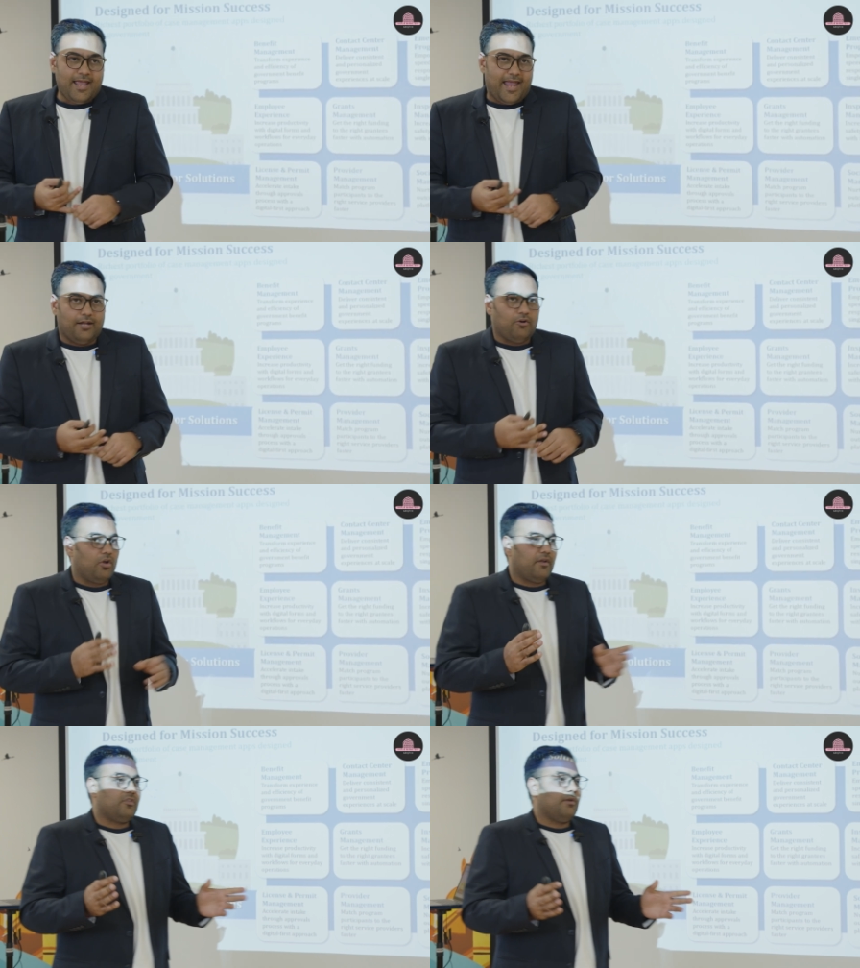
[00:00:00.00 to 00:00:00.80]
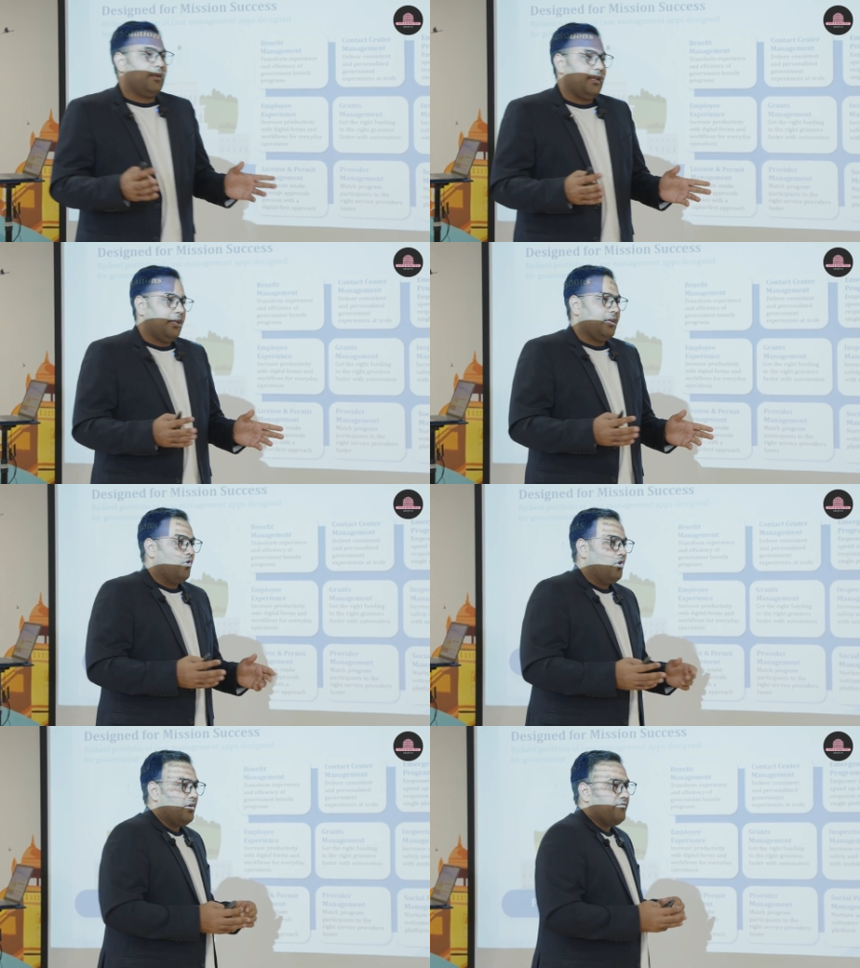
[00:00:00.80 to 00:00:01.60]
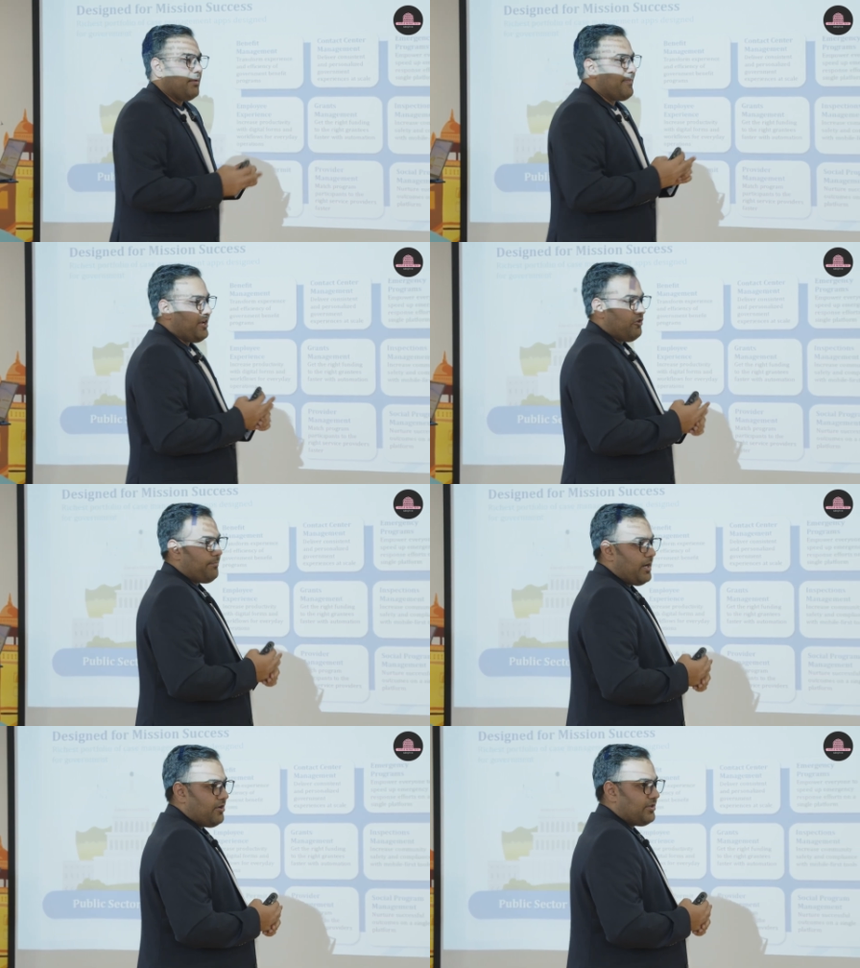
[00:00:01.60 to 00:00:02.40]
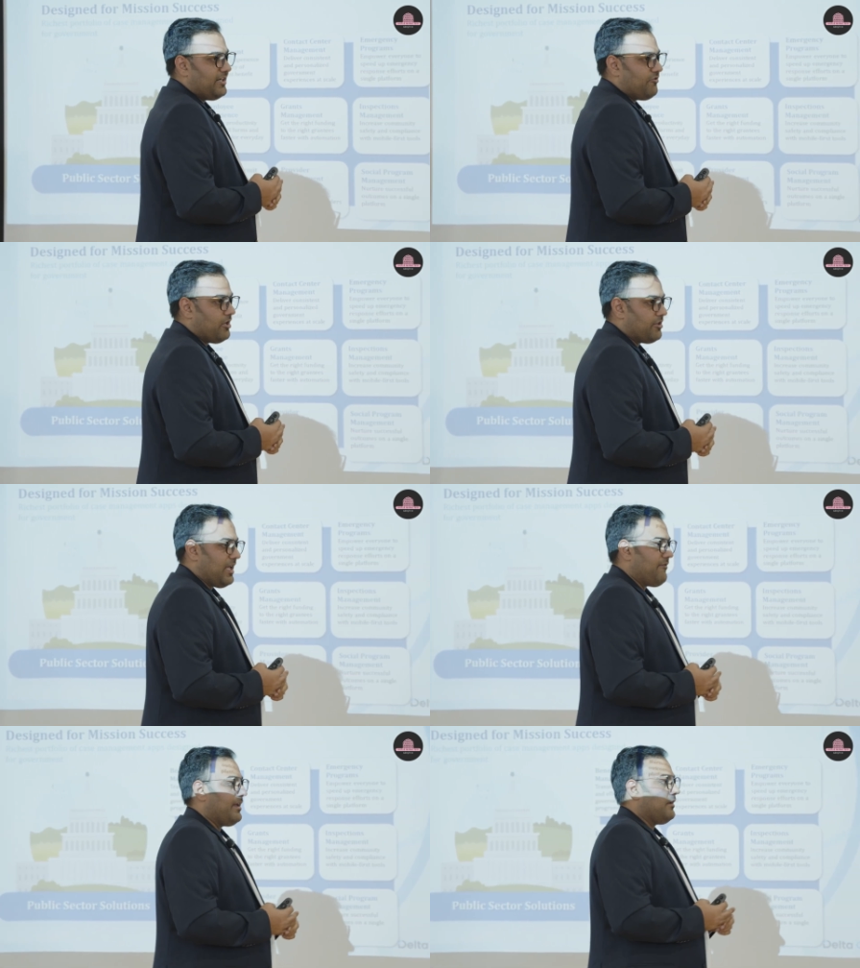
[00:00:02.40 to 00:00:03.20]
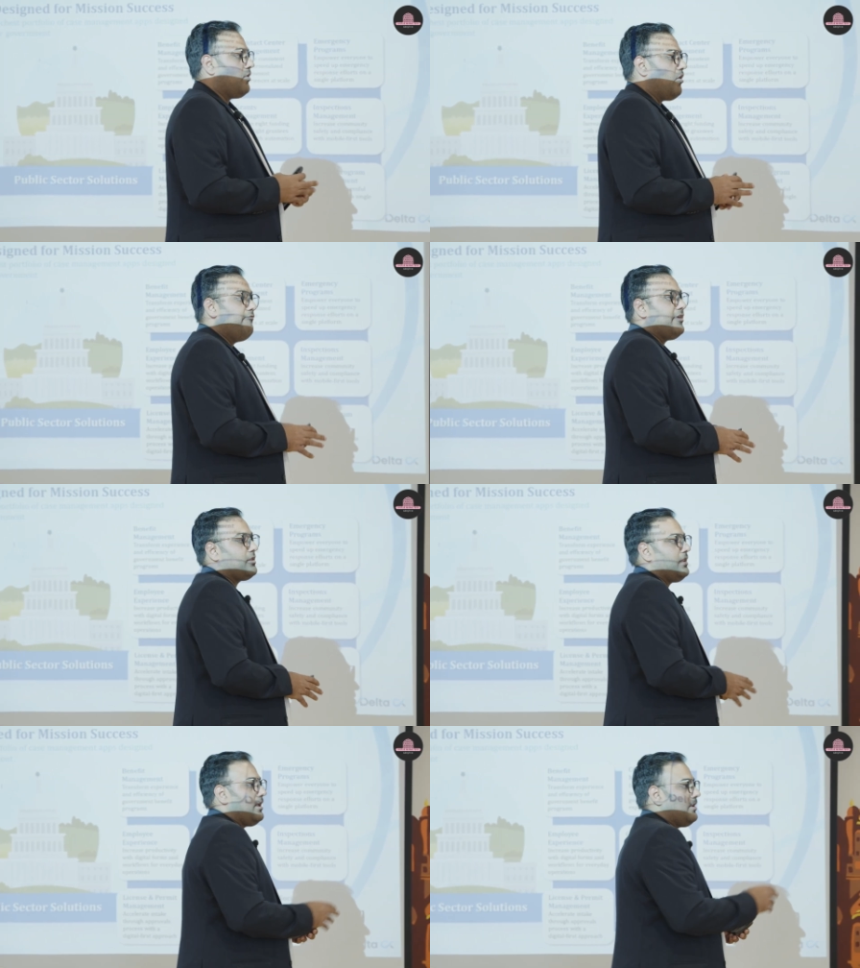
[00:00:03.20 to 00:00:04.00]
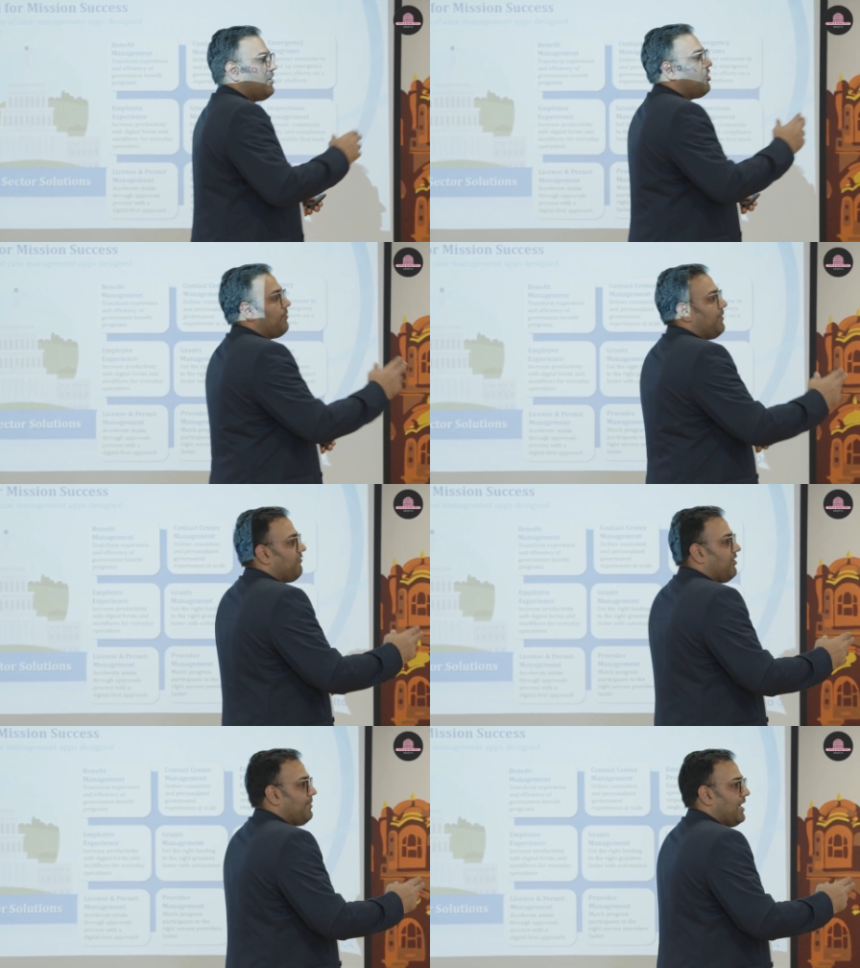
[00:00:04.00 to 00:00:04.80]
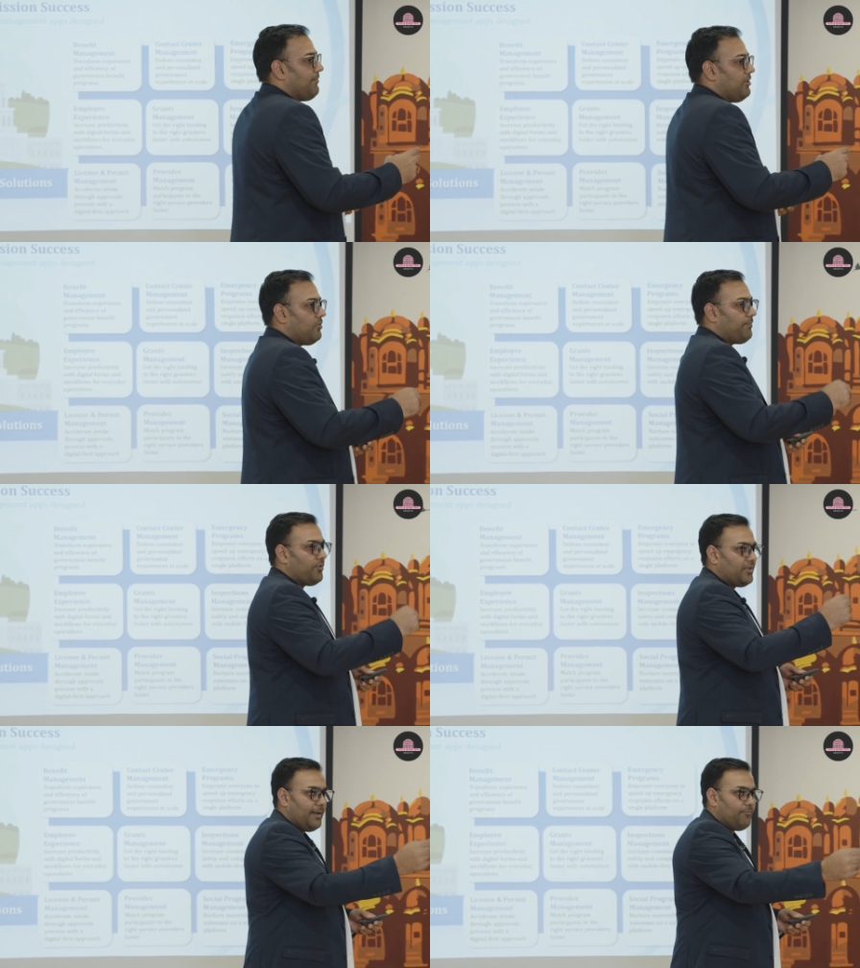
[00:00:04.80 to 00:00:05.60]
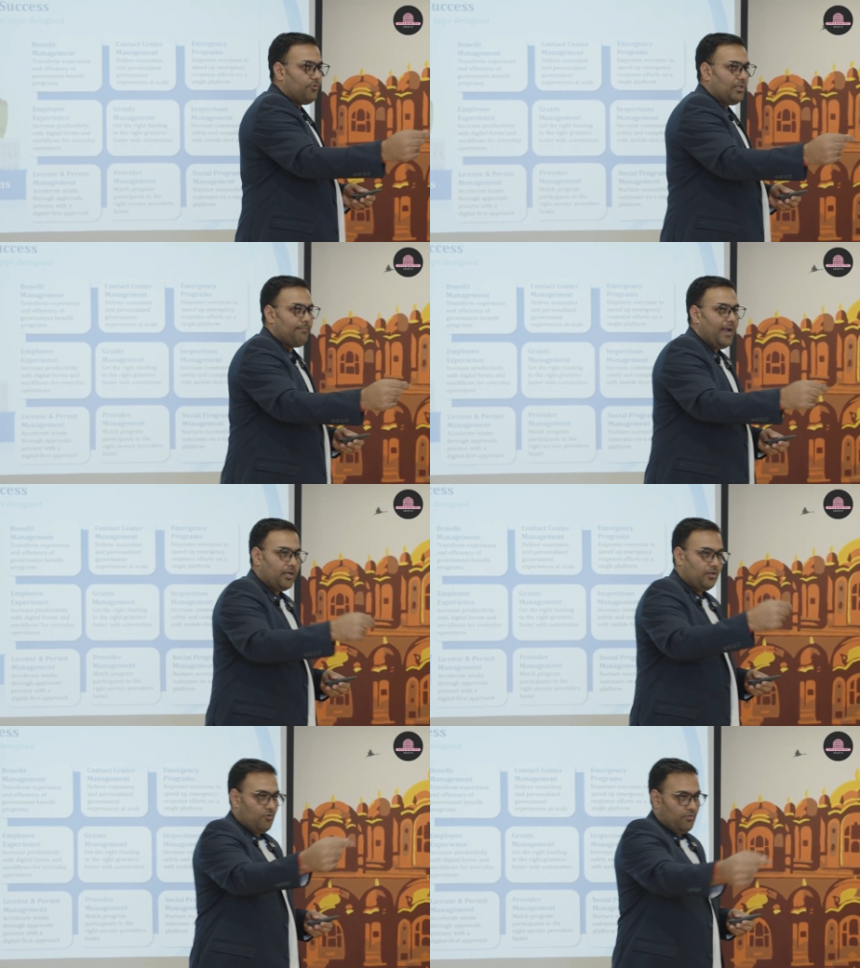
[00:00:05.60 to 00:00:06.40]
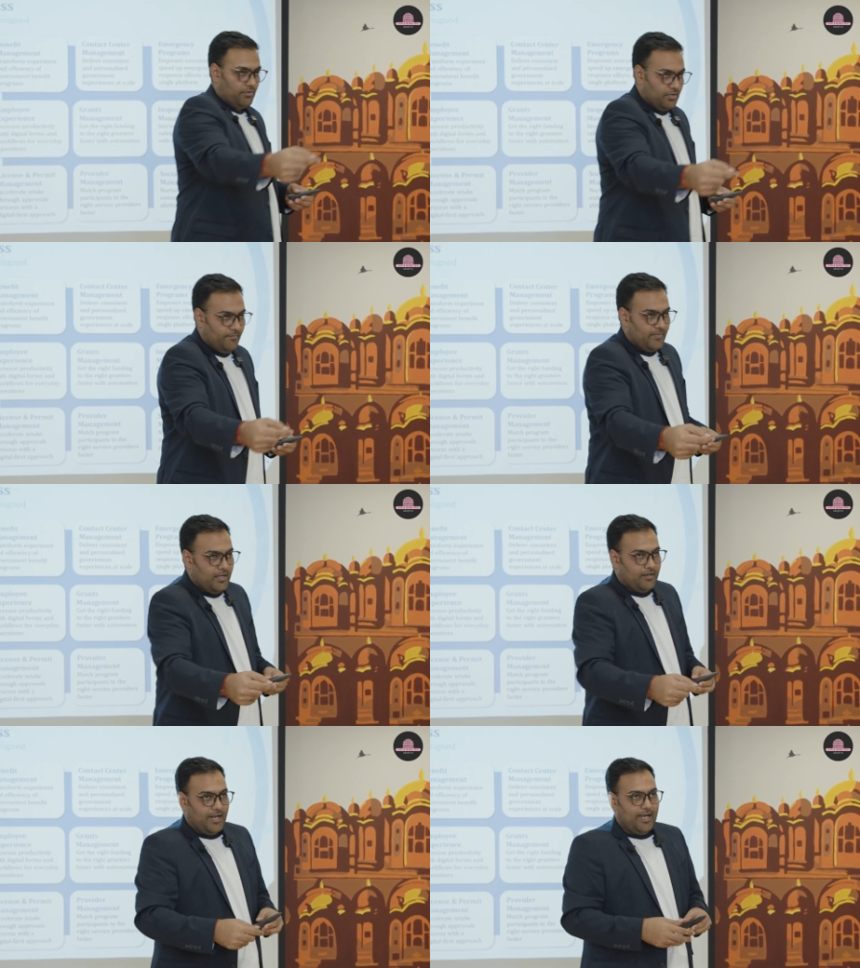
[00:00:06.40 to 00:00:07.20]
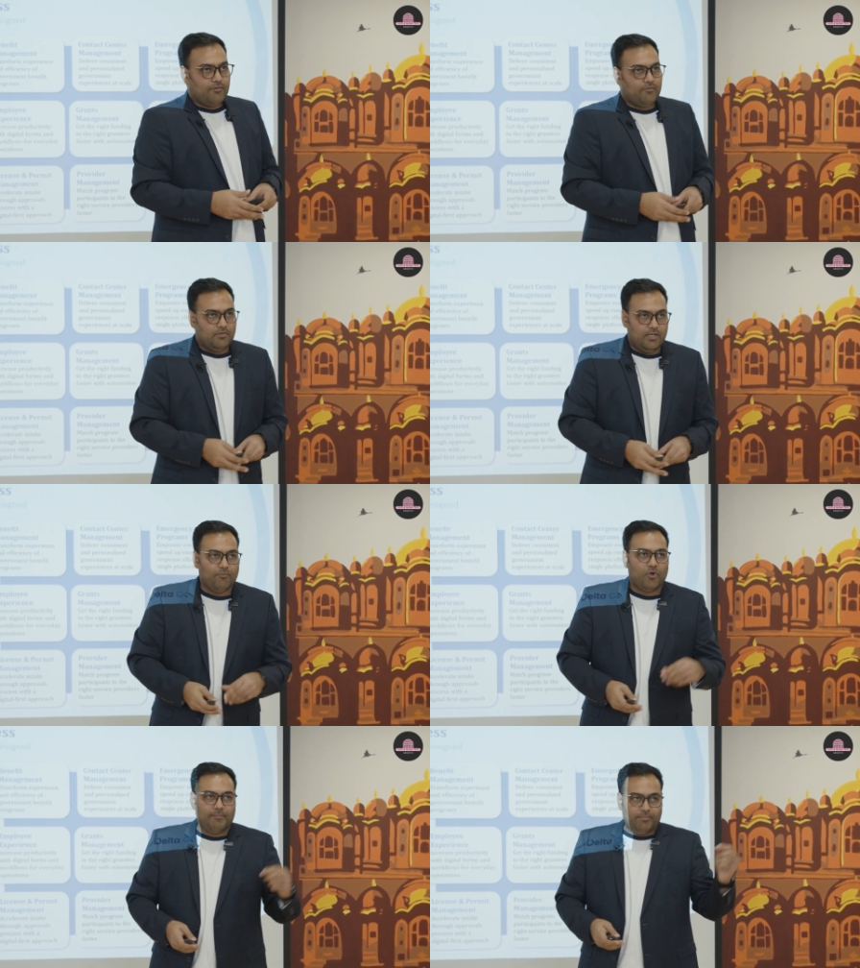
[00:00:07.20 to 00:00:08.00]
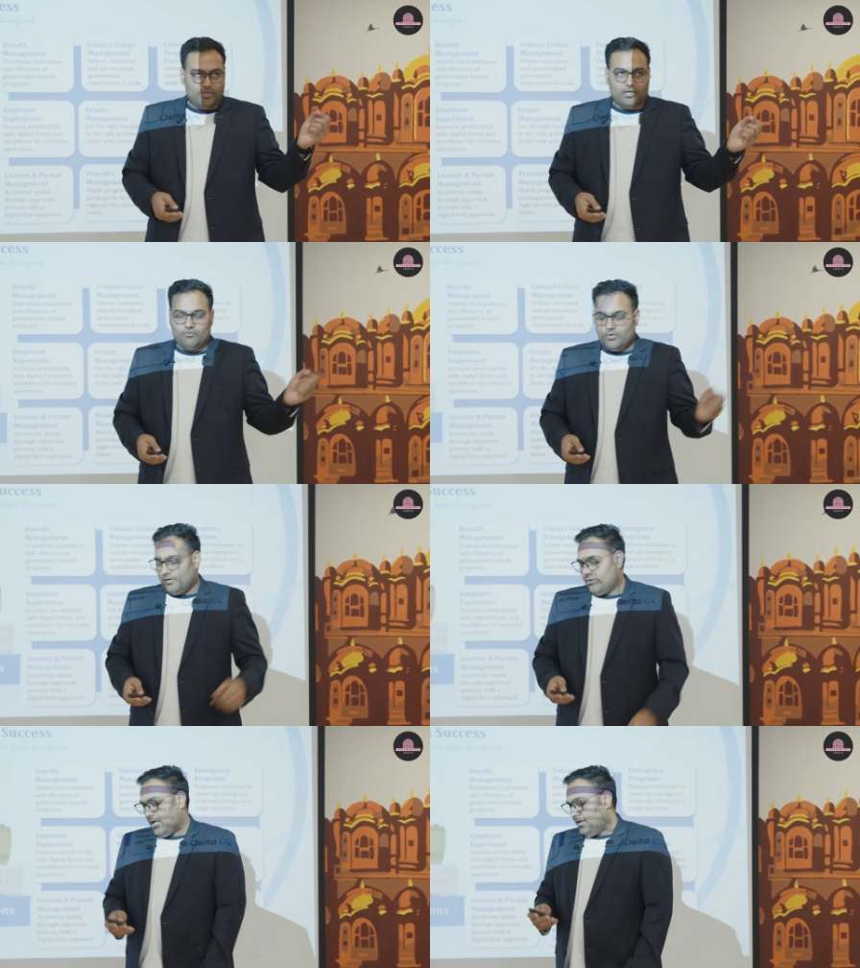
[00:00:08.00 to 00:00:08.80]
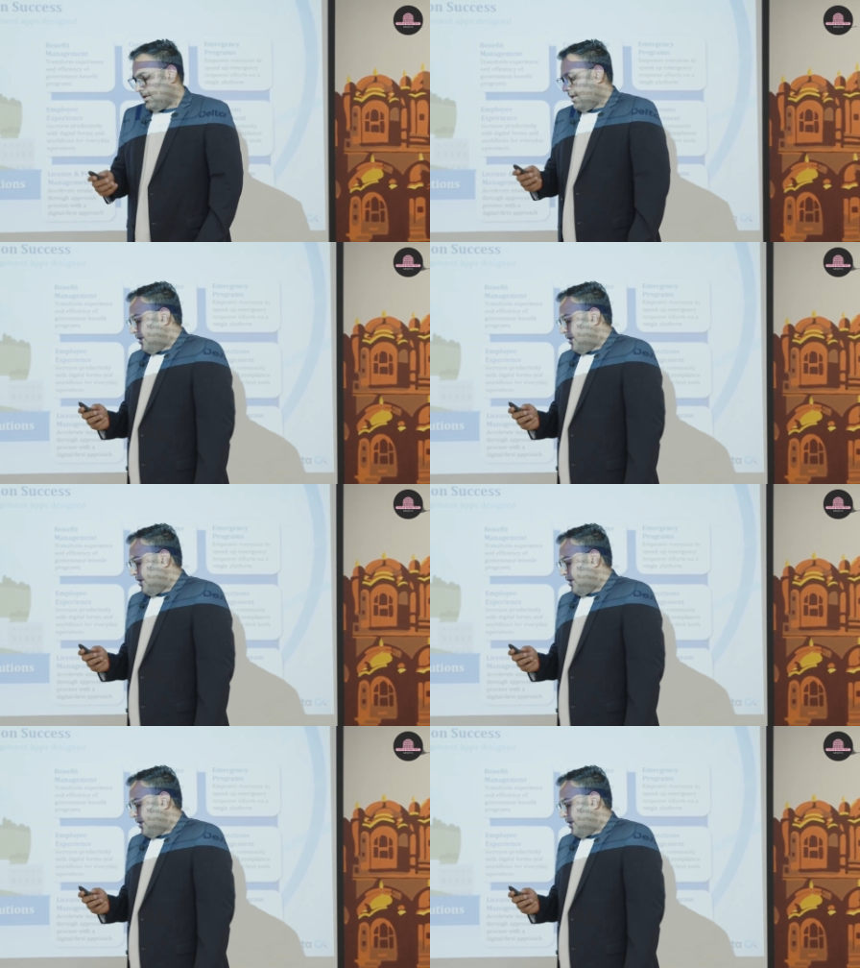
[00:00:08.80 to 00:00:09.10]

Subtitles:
And all of the money, all of the manual power that you are saving, obviously the government will be able to put them to the better use, right? The more important one, right?